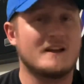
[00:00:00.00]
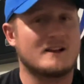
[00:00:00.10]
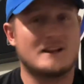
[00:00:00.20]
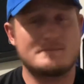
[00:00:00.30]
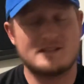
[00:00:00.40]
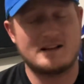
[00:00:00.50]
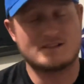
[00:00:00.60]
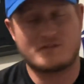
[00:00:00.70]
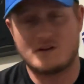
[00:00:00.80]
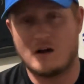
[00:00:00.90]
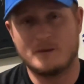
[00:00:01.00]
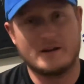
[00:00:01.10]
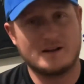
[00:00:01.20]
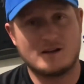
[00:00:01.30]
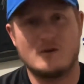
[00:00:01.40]
Clemson has a phenomenal
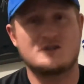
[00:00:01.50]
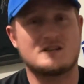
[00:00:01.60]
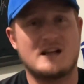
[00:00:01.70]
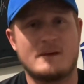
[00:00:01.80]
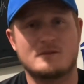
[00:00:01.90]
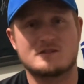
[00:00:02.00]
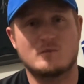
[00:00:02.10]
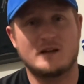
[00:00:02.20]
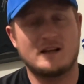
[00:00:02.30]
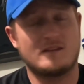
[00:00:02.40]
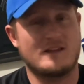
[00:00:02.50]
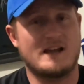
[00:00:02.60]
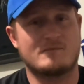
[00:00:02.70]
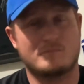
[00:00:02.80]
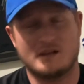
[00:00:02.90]
head coach in Dabo Sweeney. They
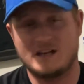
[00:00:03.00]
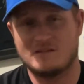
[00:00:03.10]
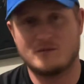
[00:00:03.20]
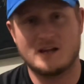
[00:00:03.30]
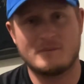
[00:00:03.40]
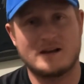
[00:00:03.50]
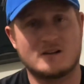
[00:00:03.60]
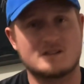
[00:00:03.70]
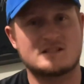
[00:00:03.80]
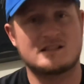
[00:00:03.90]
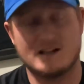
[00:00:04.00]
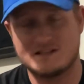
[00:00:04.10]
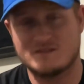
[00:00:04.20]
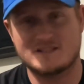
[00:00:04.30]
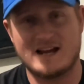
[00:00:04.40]
have plenty of playmakers,
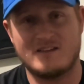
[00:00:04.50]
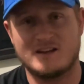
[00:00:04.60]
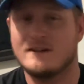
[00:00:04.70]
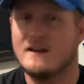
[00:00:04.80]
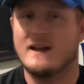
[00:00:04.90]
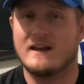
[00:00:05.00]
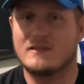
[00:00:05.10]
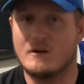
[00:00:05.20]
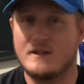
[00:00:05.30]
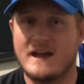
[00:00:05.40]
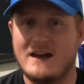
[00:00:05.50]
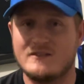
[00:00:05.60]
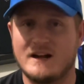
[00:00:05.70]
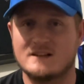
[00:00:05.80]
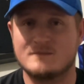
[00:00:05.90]
tons of talent. And though they
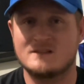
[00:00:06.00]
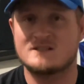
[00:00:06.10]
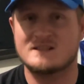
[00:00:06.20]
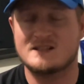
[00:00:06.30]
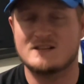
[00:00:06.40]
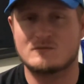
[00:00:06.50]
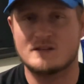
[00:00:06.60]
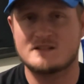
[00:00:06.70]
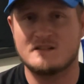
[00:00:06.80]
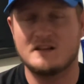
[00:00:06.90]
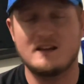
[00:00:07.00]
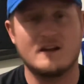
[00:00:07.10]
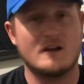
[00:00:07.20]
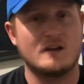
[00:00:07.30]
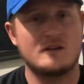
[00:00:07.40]
haven't had as much success recently,
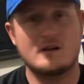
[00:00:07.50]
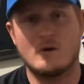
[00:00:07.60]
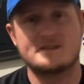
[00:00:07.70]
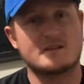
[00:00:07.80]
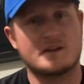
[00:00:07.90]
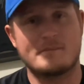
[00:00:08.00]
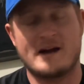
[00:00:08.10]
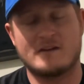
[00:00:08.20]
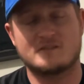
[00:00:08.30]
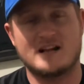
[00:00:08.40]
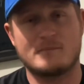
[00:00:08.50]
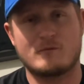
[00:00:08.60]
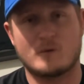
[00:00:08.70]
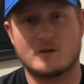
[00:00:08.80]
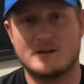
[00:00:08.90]
you know it's only a matter of time
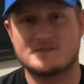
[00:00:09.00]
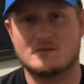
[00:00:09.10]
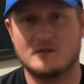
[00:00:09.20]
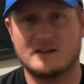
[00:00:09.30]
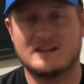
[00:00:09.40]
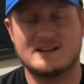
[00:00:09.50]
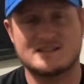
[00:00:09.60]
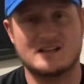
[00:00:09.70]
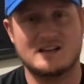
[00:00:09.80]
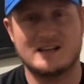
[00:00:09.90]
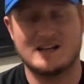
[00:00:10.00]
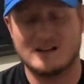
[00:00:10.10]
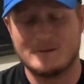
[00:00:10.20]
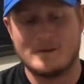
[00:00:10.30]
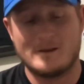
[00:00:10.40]
before Clemson really kicks it into
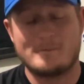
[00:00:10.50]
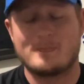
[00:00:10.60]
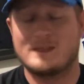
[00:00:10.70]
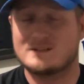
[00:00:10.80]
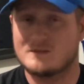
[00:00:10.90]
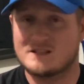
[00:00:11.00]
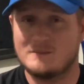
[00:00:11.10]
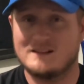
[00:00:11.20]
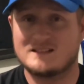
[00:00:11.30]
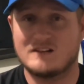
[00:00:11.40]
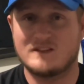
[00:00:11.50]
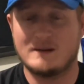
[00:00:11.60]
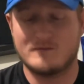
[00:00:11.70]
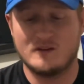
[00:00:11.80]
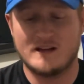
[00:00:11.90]
gear. This one's going to be a tough
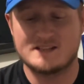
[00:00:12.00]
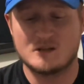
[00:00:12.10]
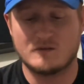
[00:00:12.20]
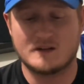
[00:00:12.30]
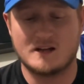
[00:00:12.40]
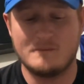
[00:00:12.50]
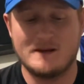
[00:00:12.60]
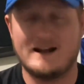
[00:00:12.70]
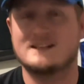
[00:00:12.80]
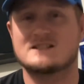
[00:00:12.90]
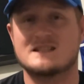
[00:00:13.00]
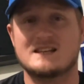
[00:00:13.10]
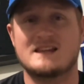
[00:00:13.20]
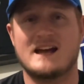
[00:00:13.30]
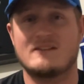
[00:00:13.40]
game for you guys to overcome, and I just
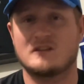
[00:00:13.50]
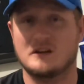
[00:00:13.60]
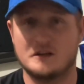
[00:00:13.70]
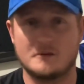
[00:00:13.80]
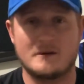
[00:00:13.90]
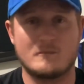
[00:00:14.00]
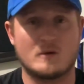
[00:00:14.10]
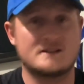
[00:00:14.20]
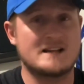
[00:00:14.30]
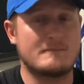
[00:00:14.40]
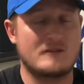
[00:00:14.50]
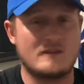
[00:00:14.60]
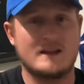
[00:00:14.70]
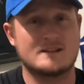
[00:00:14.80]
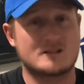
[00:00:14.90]
think they have a little bit more depth
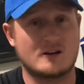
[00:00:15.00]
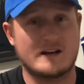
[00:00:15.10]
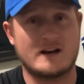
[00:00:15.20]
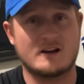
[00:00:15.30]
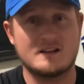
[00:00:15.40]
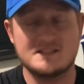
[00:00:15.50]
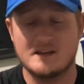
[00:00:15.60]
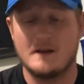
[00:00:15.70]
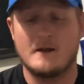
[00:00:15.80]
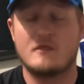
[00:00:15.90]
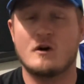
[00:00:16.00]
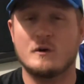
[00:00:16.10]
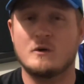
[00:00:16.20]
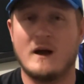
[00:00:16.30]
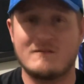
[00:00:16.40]
in certain areas. Though
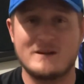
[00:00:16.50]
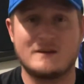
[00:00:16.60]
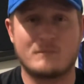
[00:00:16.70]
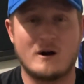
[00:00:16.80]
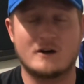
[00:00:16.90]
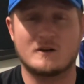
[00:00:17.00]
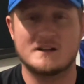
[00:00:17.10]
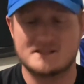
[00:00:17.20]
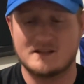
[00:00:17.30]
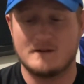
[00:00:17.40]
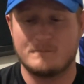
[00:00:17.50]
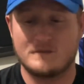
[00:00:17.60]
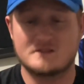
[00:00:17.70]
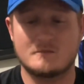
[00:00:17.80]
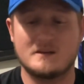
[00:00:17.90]
you have made progress,
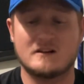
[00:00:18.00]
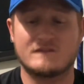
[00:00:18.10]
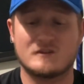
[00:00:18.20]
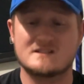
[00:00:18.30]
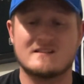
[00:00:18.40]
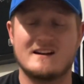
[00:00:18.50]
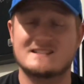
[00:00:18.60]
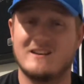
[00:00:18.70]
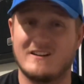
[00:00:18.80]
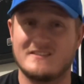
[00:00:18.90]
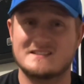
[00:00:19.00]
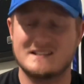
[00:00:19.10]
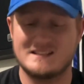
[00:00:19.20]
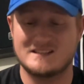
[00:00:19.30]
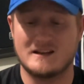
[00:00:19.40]
this will be your first loss on the
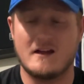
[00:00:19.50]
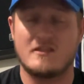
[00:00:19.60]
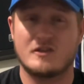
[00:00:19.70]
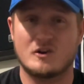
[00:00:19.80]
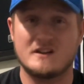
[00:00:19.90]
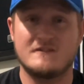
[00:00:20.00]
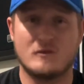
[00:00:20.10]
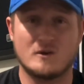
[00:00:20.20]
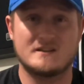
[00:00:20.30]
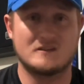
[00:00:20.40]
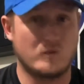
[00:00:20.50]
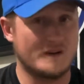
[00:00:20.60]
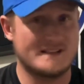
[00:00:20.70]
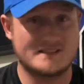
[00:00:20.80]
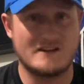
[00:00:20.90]
season,
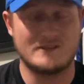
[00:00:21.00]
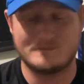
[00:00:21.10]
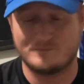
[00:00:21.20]
34-27.